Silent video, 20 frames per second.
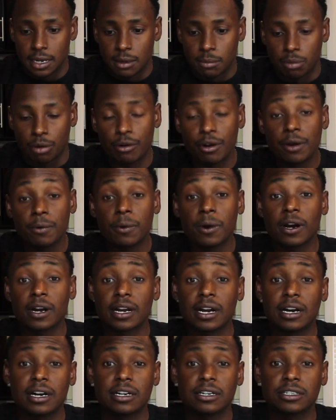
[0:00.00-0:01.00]

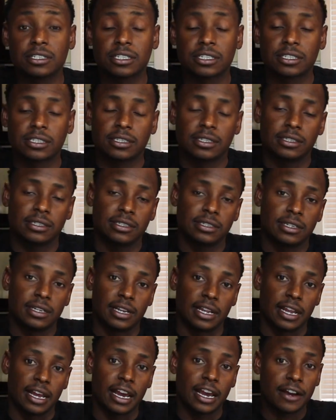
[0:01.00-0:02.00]
Pre-workouts
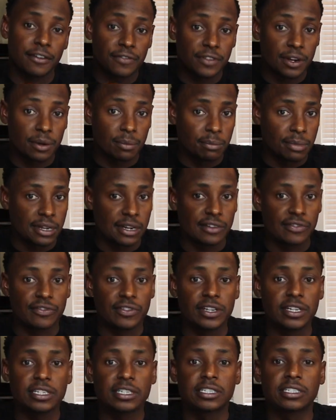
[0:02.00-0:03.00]
have their
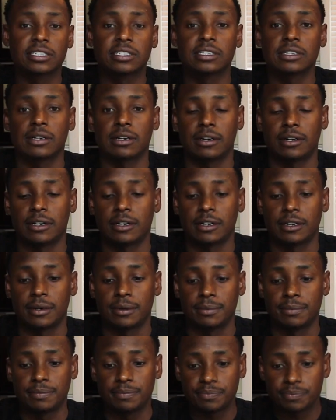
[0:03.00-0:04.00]
benefits.
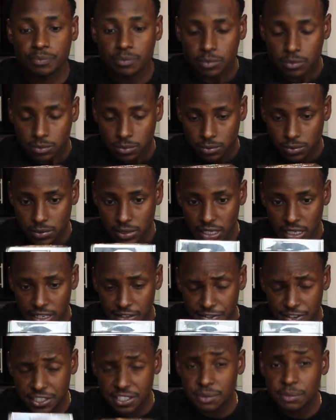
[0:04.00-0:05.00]

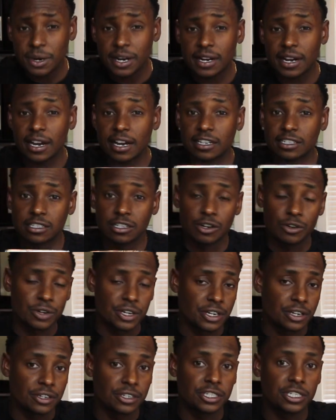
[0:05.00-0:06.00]
For somebody that has low
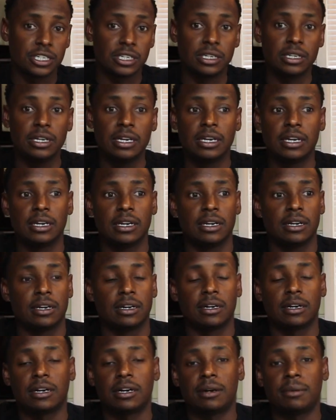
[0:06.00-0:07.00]
energy,
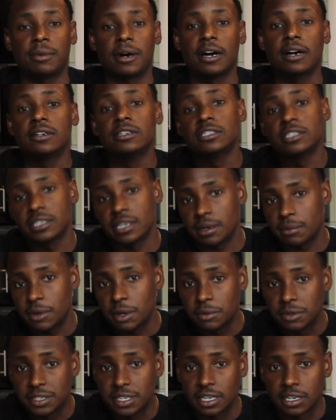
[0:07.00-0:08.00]
I understand
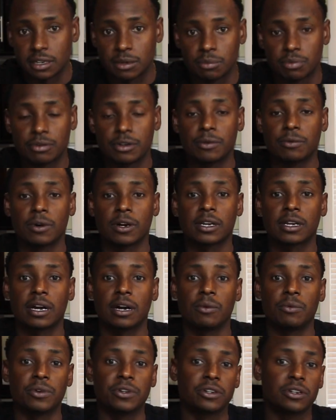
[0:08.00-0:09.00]
maybe taking a
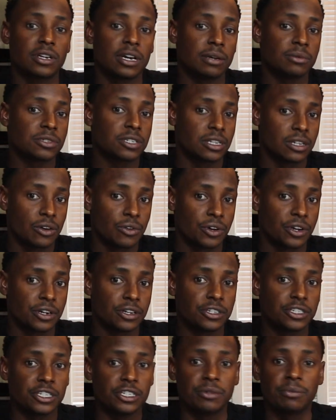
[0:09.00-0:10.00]
pre-workout. When it comes to low
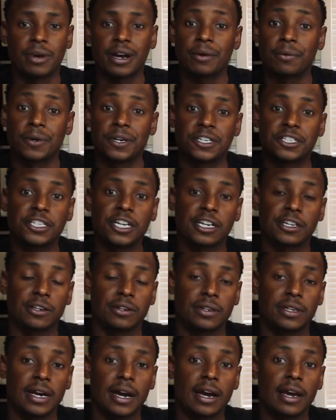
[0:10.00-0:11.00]
energy, you might want to check
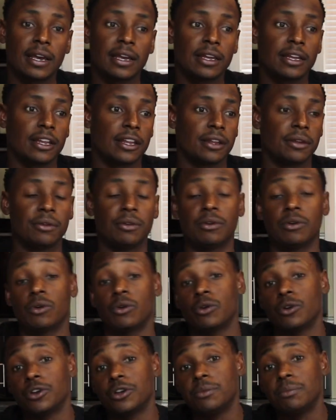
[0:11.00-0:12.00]
your diet,
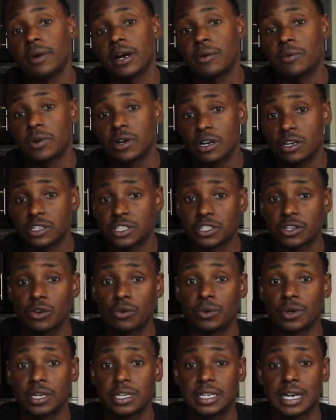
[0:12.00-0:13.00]
or you might want to
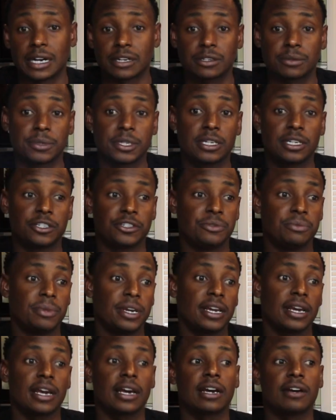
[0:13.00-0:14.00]
consult with a doctor, because you
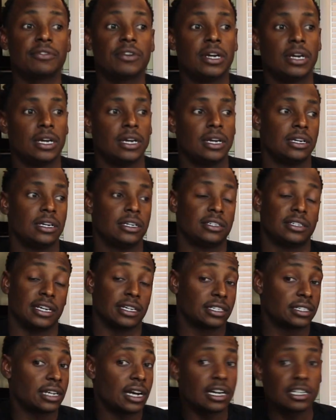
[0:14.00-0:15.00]
may have
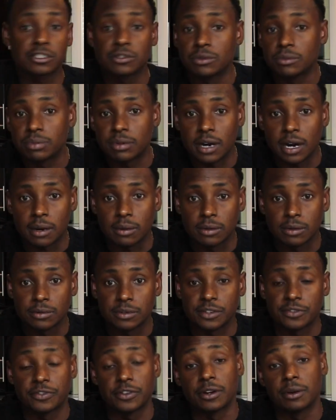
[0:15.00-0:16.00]
testosterone
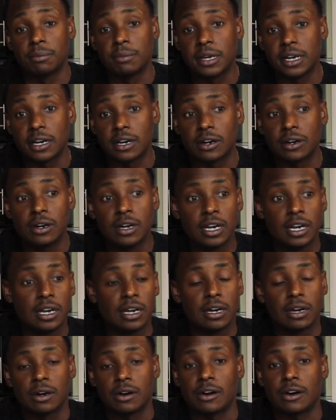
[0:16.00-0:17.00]
problems if you're a male,
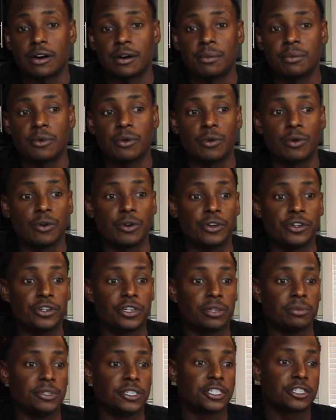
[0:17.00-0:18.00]
or you
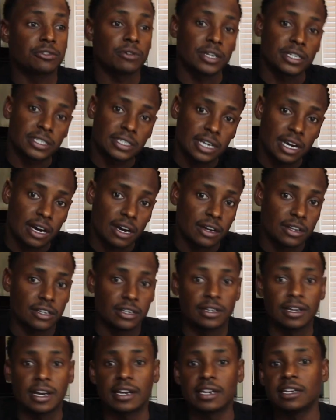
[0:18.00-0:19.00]
can be stressed out,
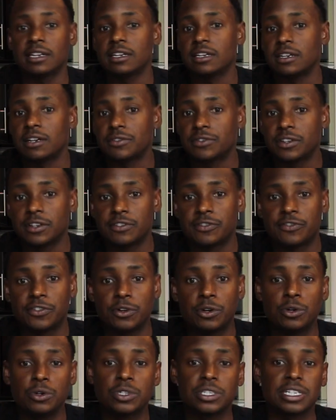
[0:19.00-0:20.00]
you're not eating enough good
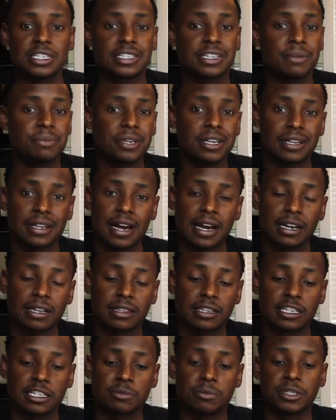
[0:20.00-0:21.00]
foods. It can be a lot of
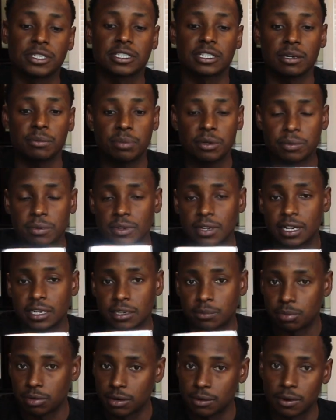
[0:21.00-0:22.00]
things, but some people like
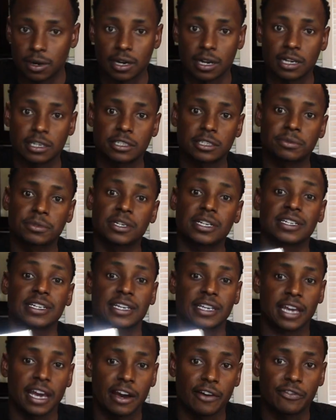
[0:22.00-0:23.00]
the pre-workouts just because
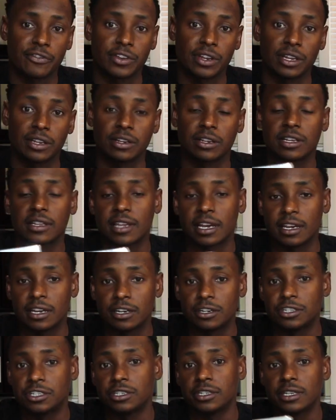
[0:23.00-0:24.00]
of caffeine. You get that
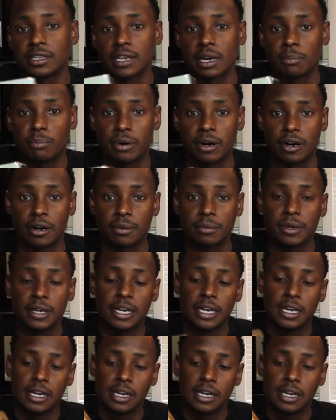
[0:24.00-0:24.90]
energy, you get that pump,